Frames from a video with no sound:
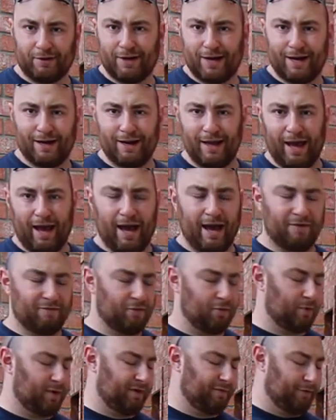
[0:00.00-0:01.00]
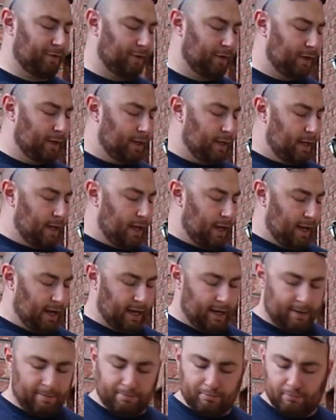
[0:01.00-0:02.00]
or 9.5 or whatever,
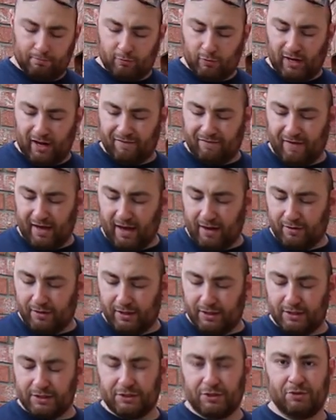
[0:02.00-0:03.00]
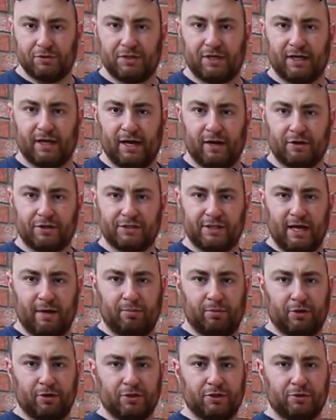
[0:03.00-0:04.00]
um, what I found is using an air
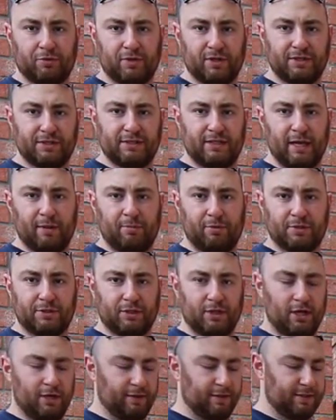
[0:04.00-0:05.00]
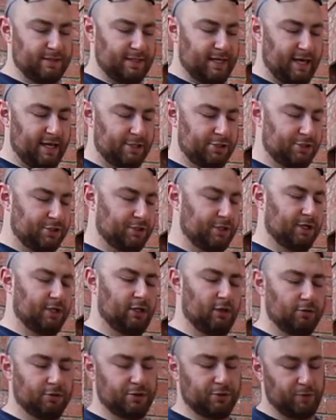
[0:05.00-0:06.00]
stapler to run staples along this edge is the
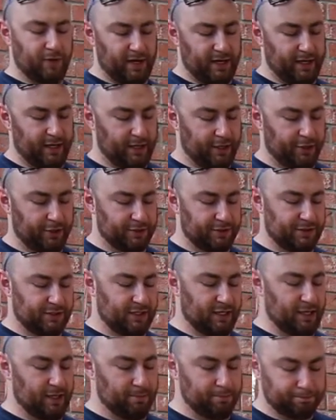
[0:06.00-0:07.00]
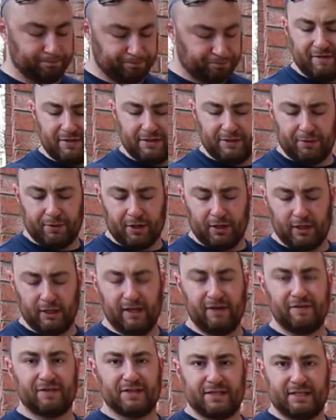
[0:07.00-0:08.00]
closest way to get a good seam. Obviously we're going to
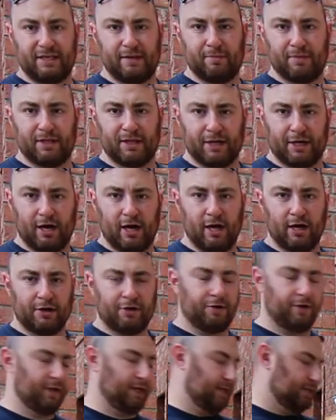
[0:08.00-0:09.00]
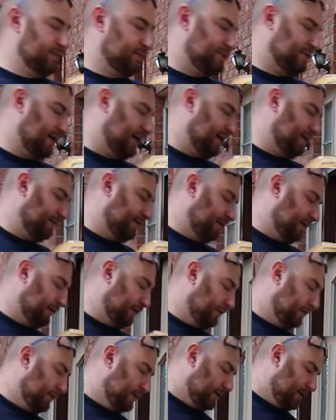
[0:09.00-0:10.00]
leave a seam in the concrete inside of there,